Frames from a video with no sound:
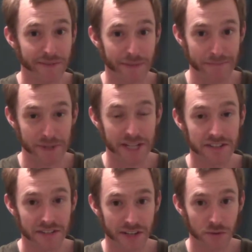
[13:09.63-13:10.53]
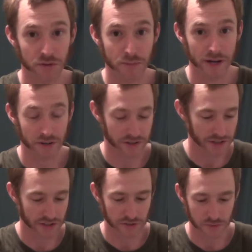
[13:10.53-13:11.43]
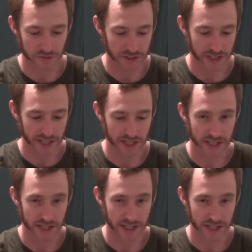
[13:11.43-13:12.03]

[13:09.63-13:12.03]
my pizza was better than this movie.